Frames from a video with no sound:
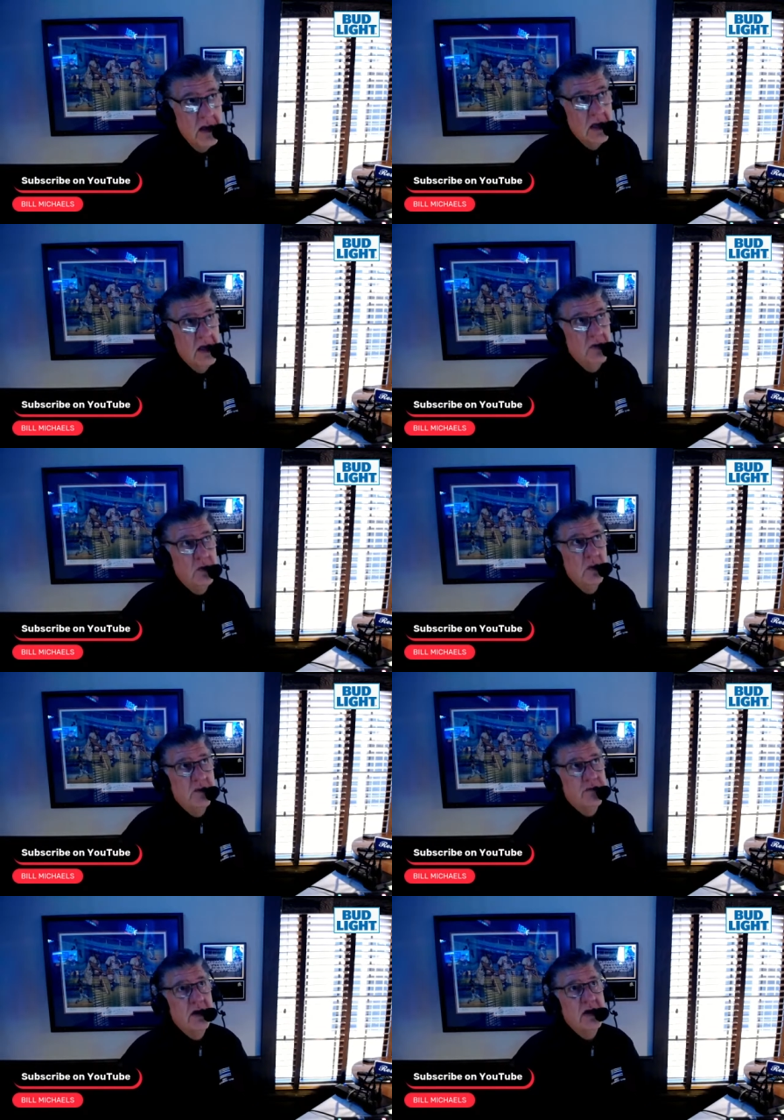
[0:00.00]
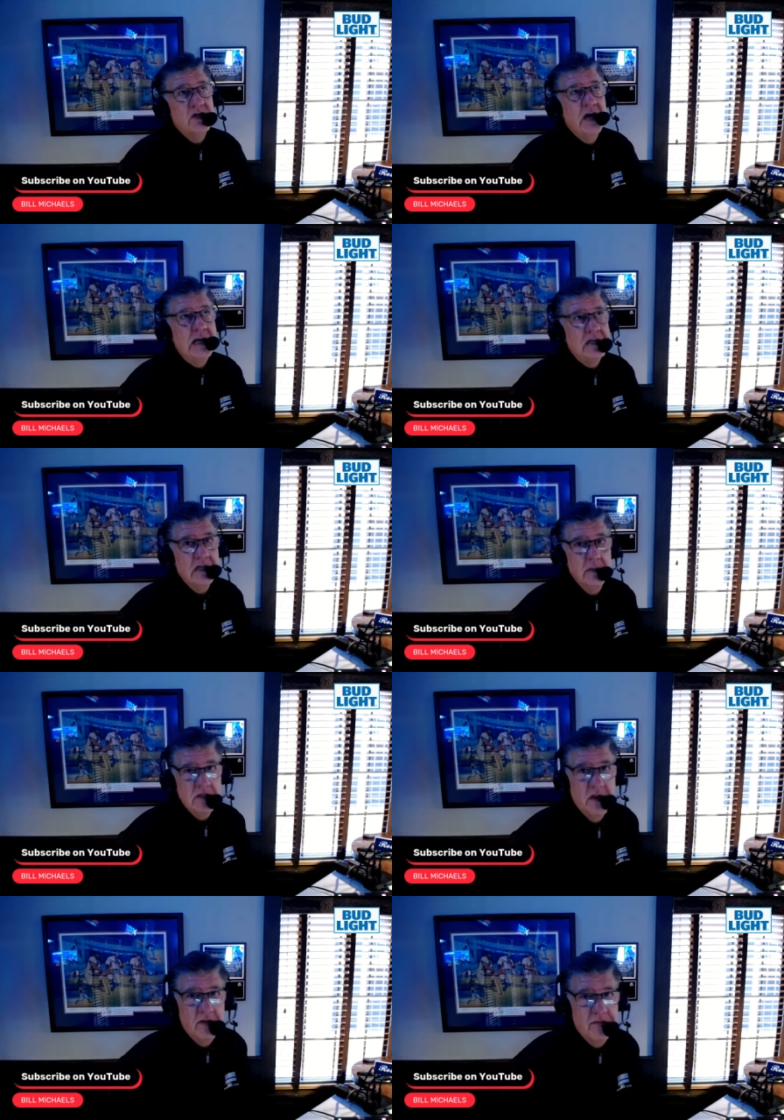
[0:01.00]
if you would franchise him,
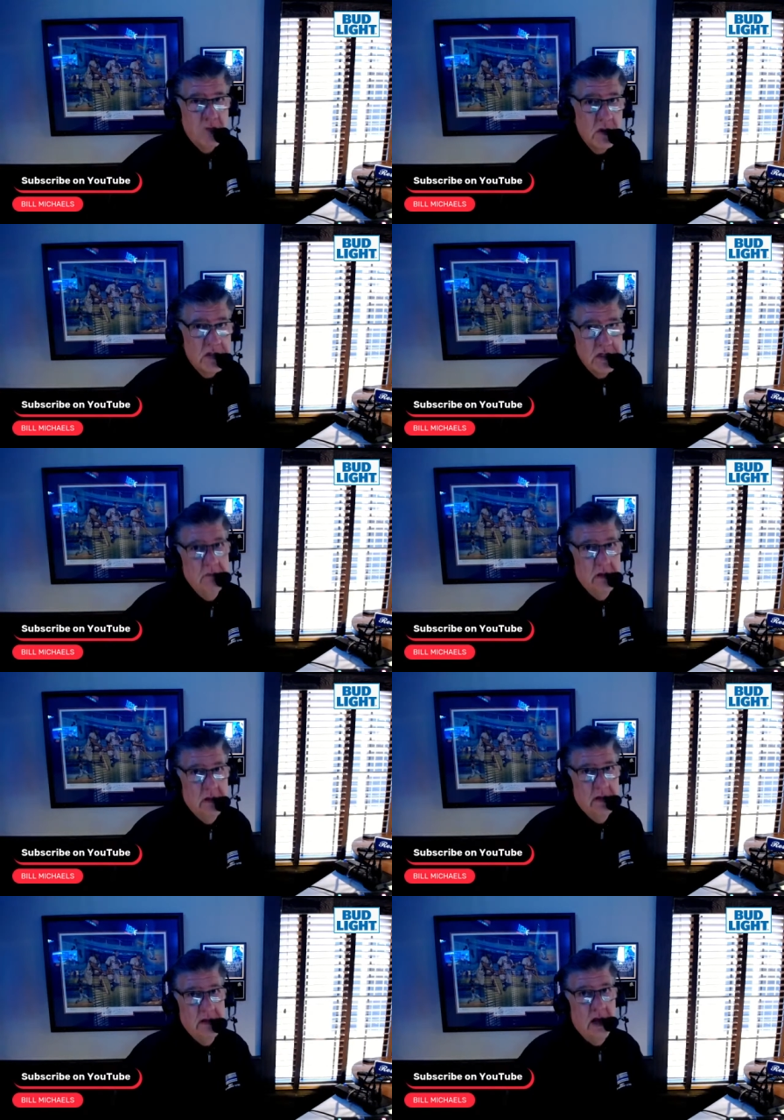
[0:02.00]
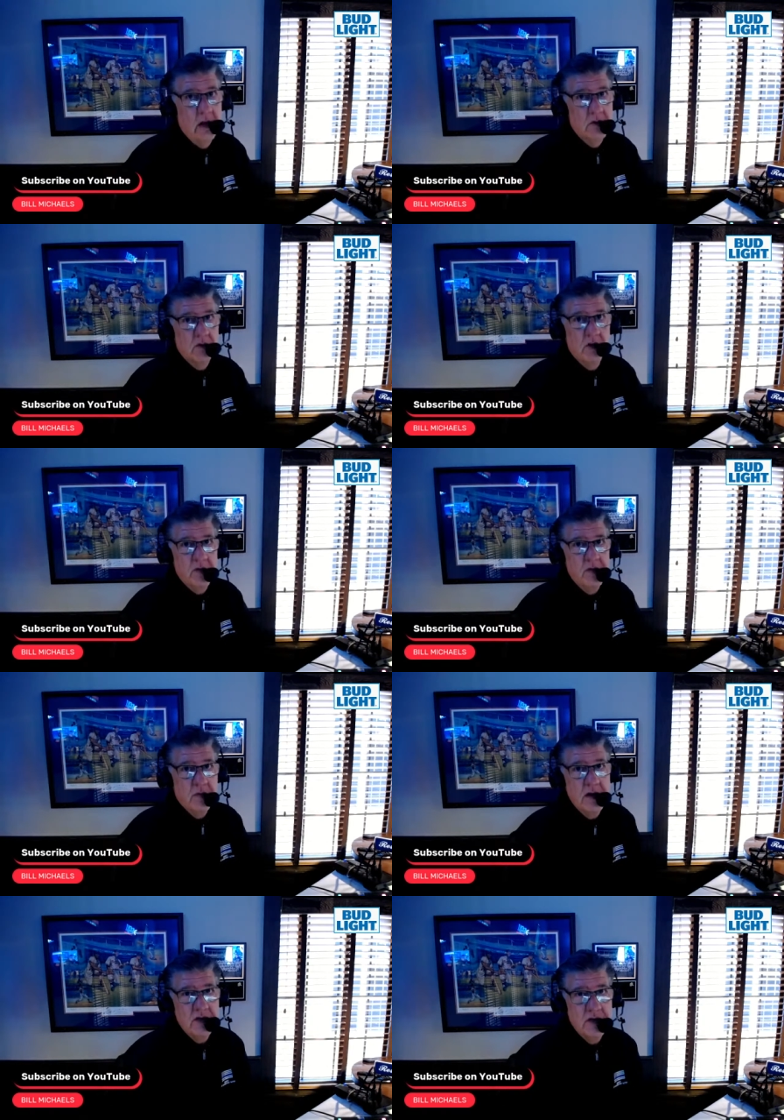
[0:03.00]
it's about $14 million, where if you
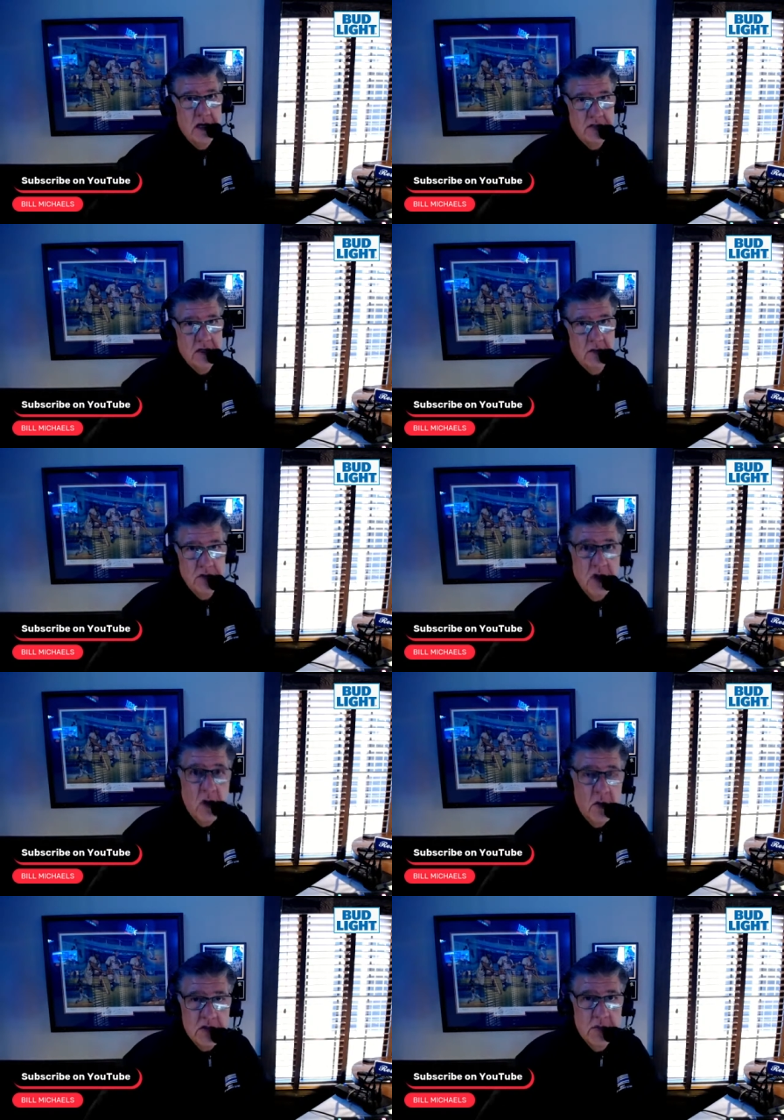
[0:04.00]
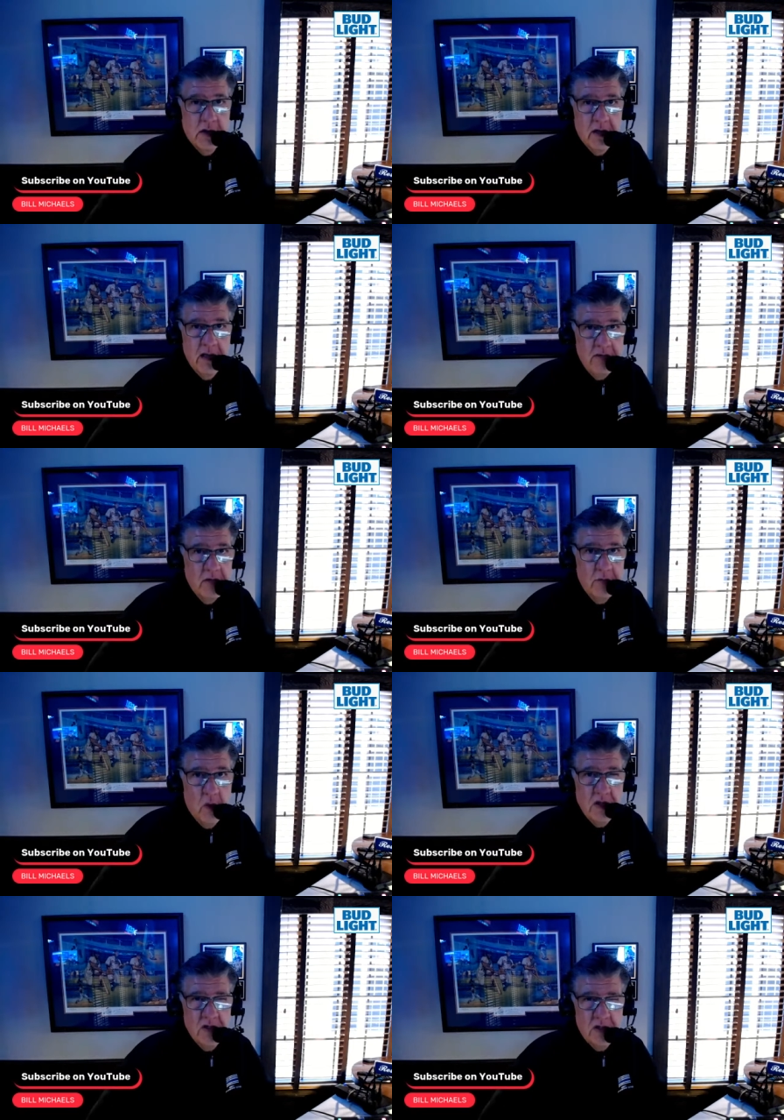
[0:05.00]
franchised Aaron Jones, it's about
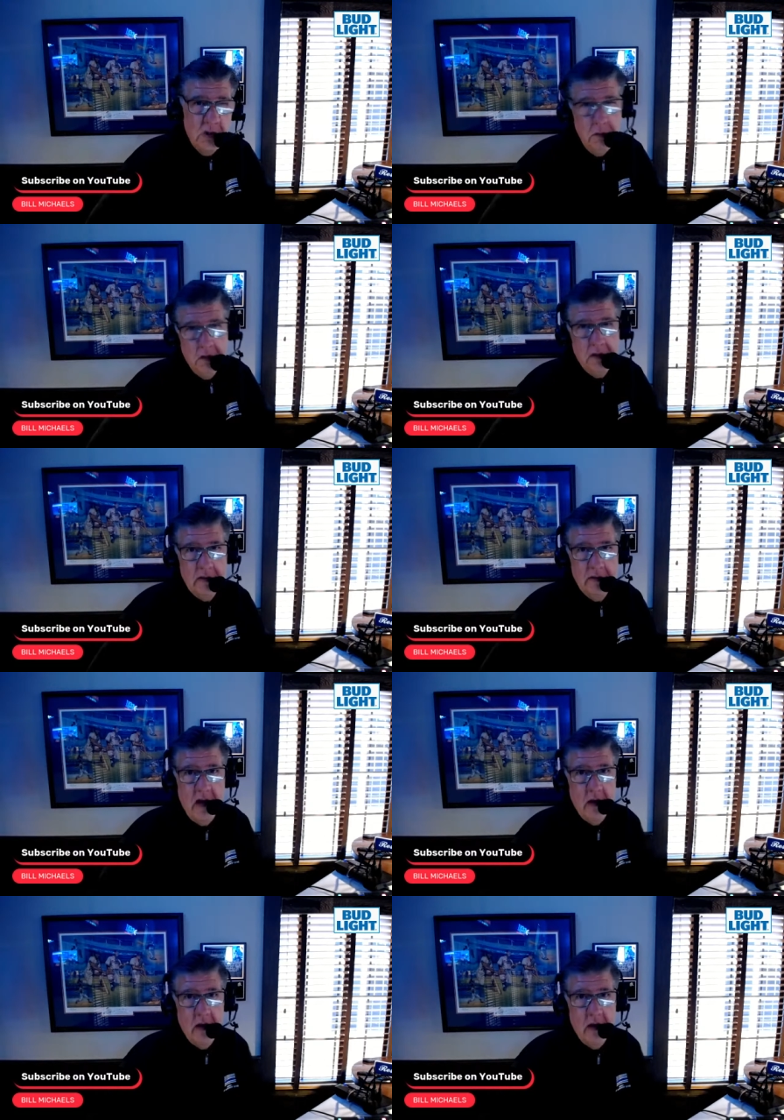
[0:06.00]
$11.2 million.